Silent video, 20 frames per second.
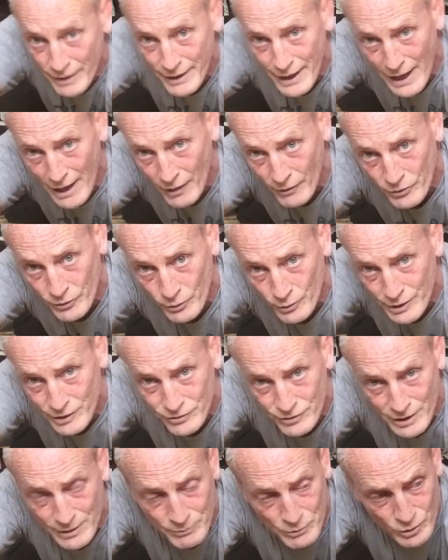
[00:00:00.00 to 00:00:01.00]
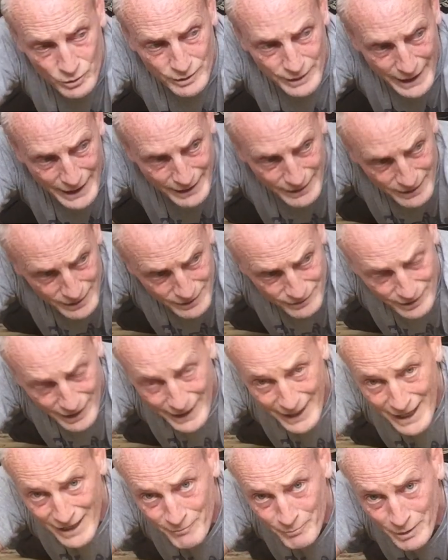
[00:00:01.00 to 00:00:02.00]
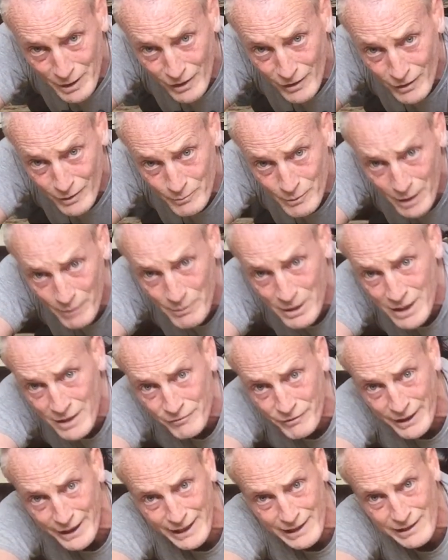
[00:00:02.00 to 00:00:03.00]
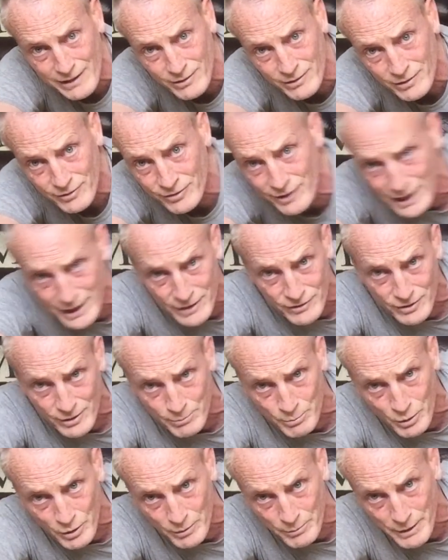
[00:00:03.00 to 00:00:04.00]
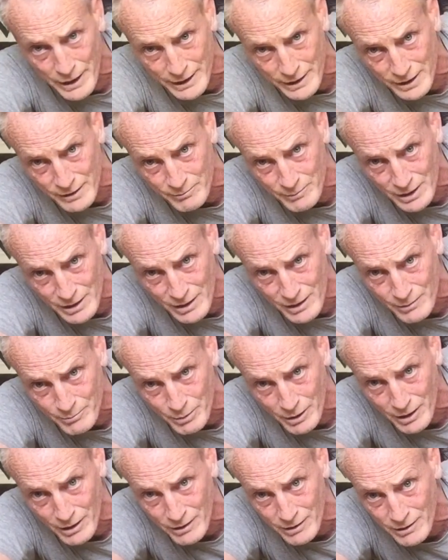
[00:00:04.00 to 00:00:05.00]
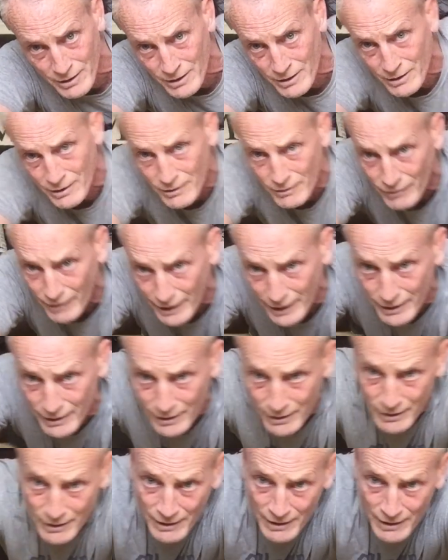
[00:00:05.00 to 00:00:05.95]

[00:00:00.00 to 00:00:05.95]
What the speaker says: Now, the reason I'm doing that is I have my arm up. If I had it out the side, he's going to pull it back and give me an arm bar, right?